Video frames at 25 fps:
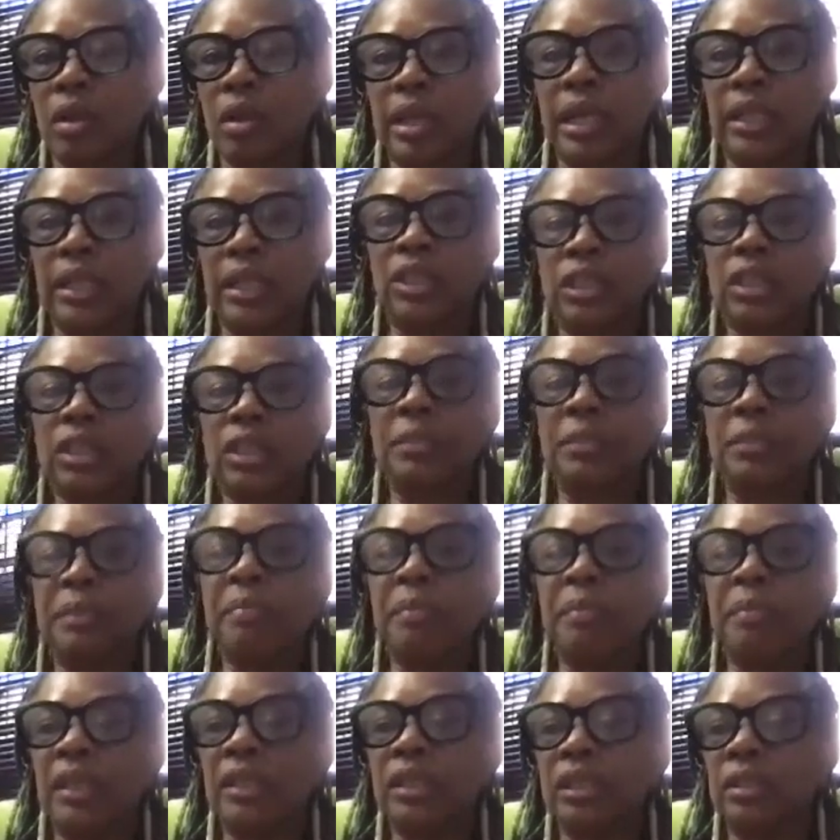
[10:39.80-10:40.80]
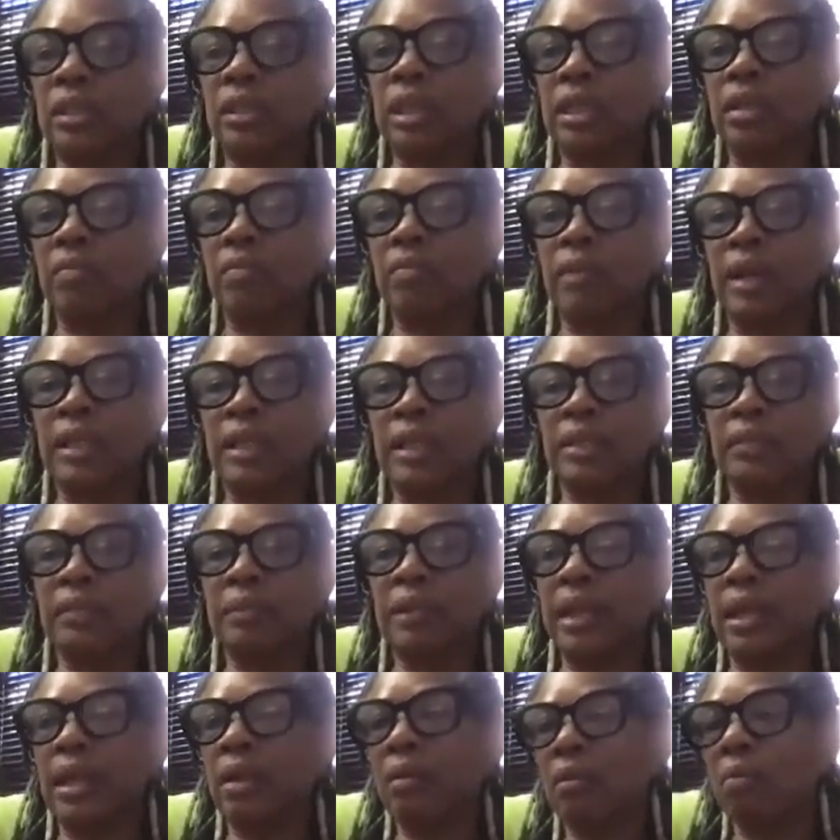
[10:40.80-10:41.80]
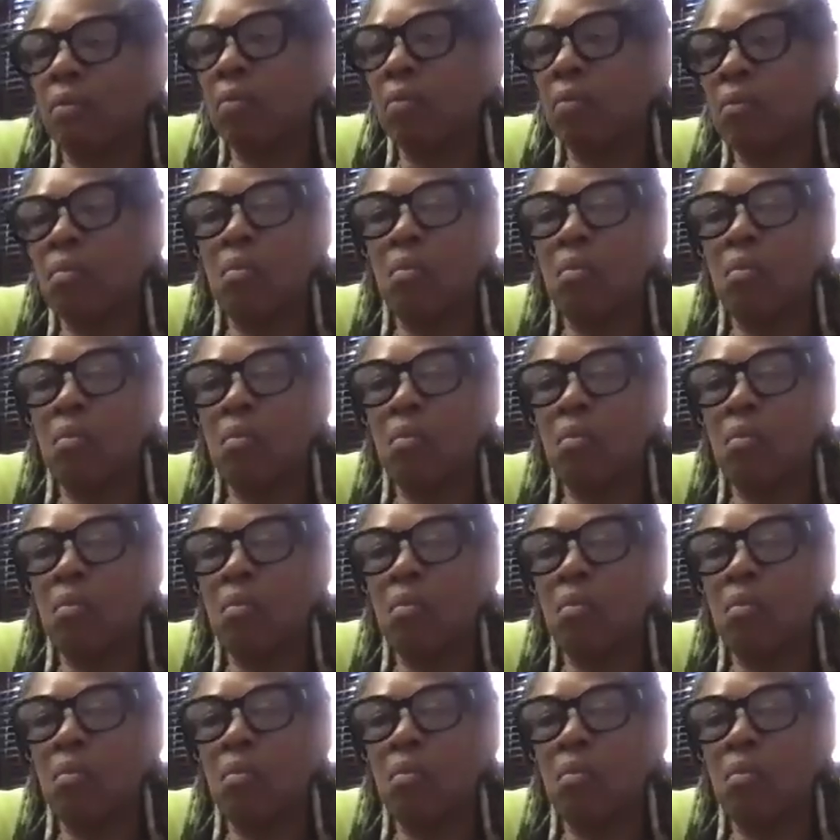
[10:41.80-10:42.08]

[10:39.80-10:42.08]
Okay, just give me a minute so I can write them down.